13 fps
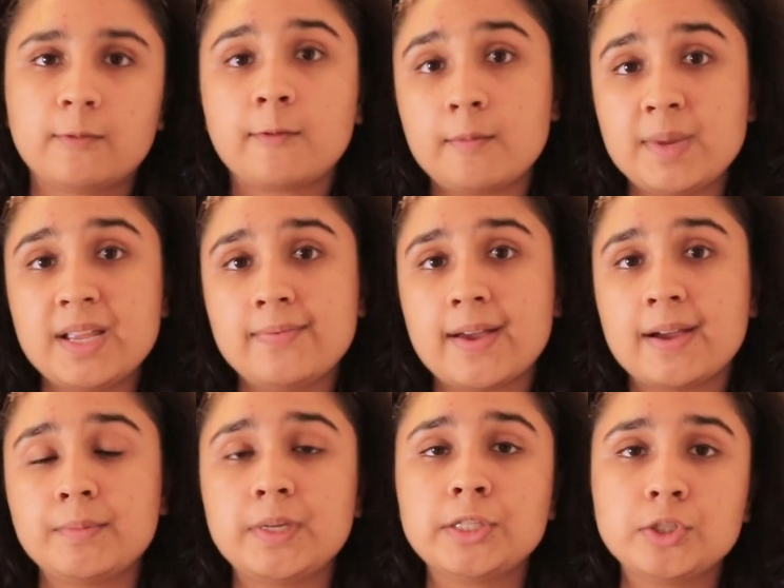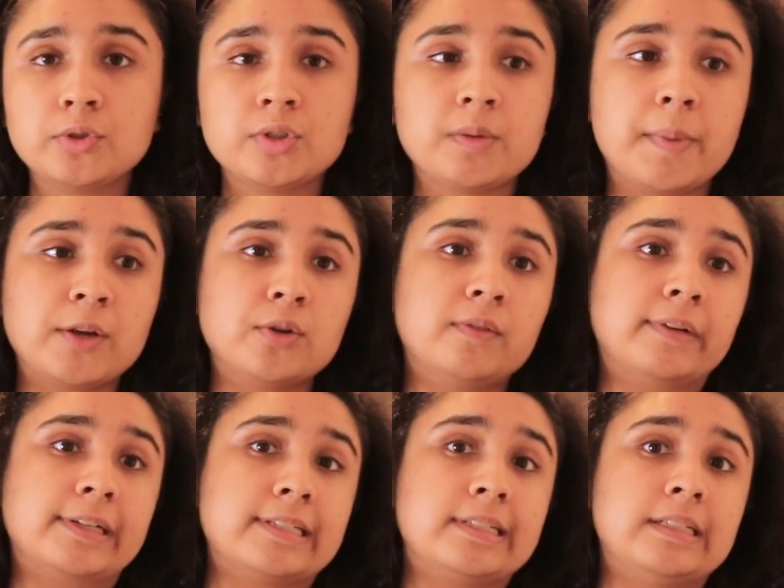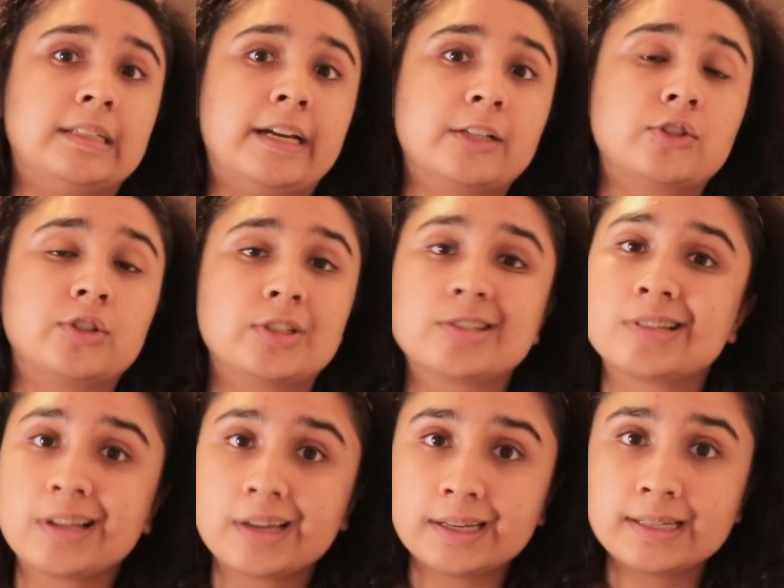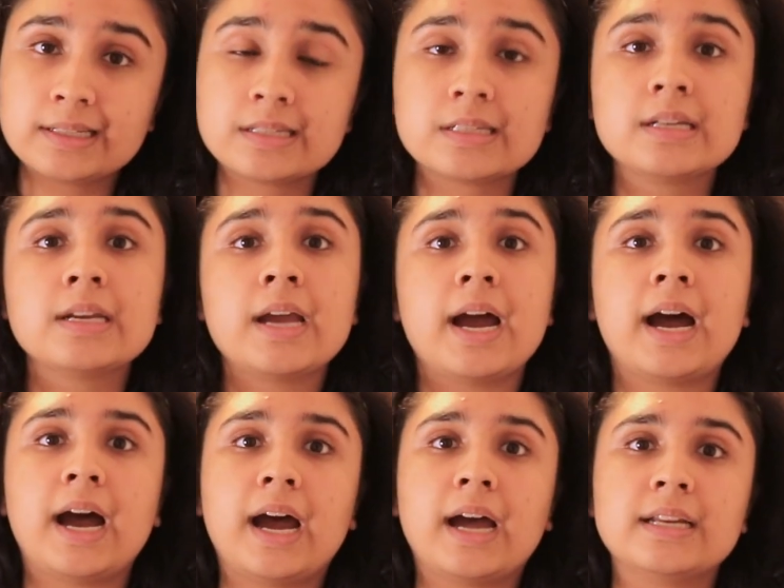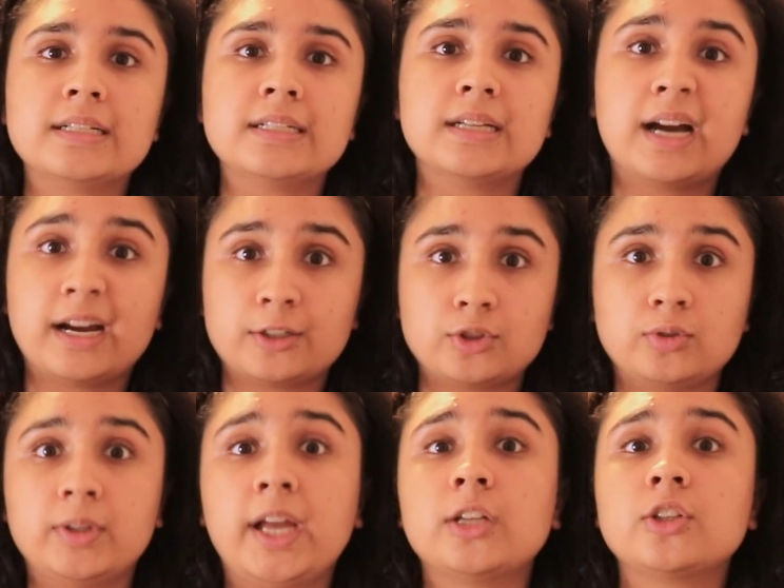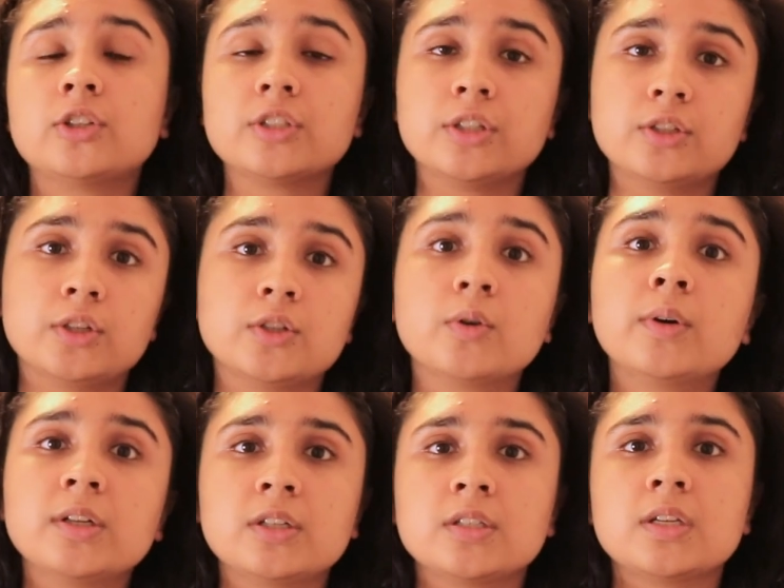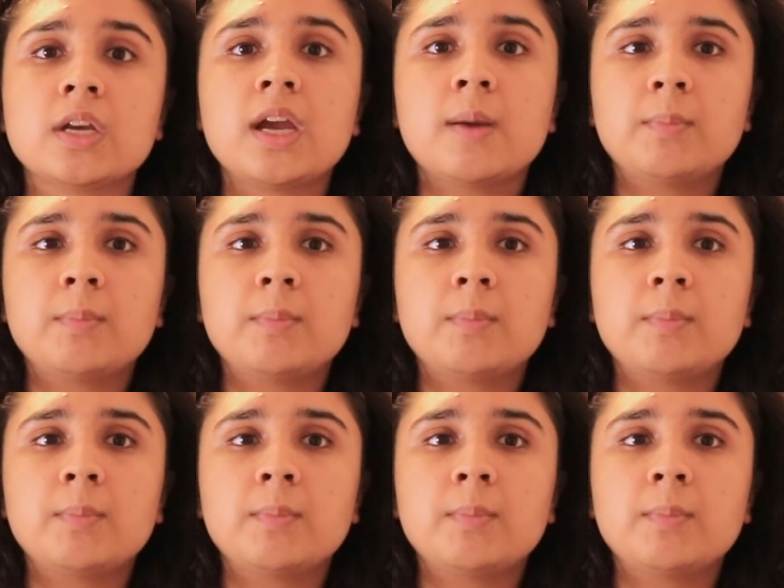For me, that means using my university lecture slides and actual lectures and tutorials,